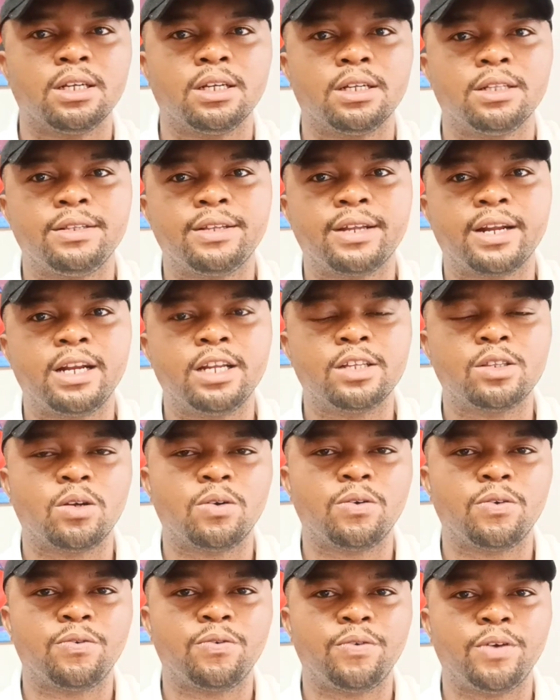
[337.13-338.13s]
There are a lot
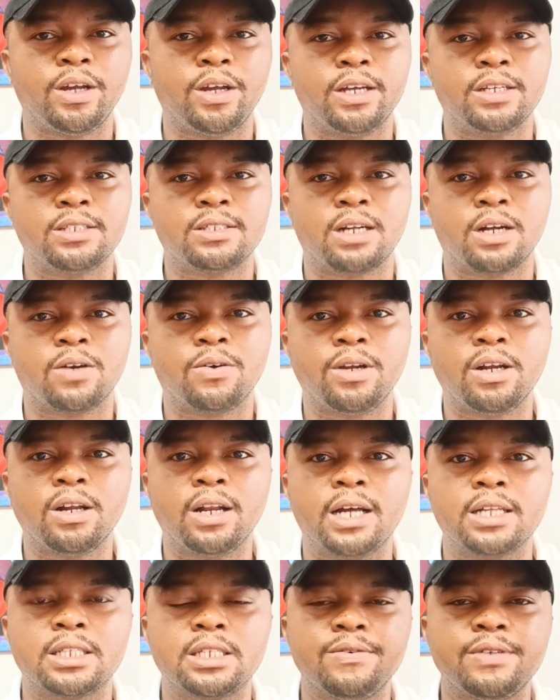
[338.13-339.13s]
of extracurricular
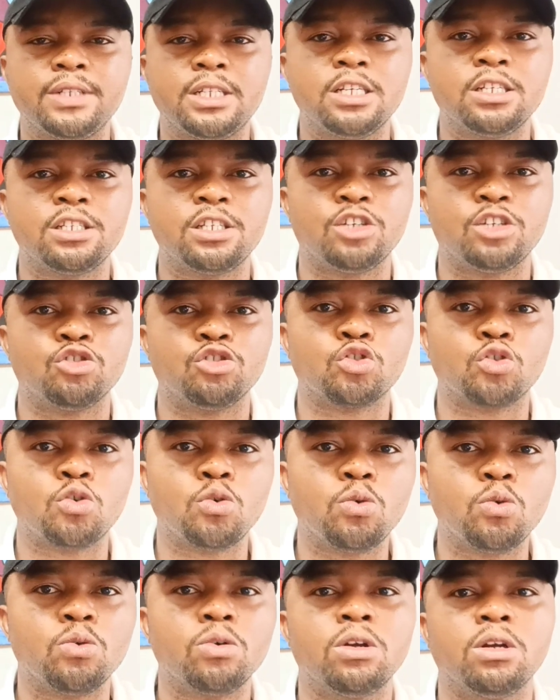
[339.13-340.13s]
activities in
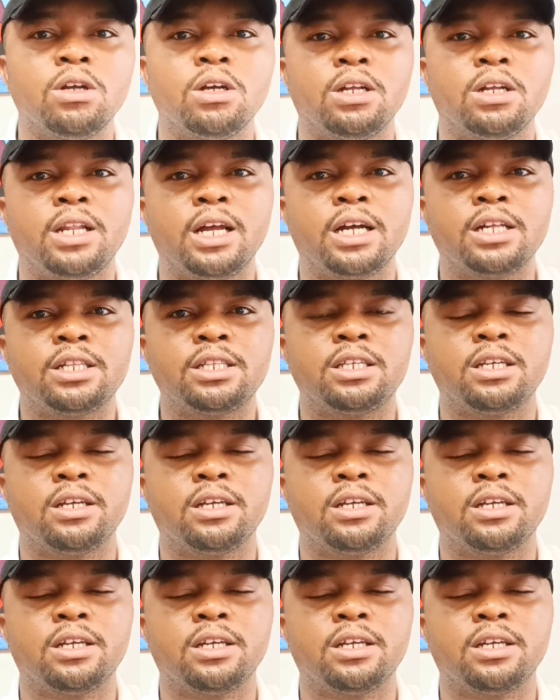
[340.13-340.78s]
school that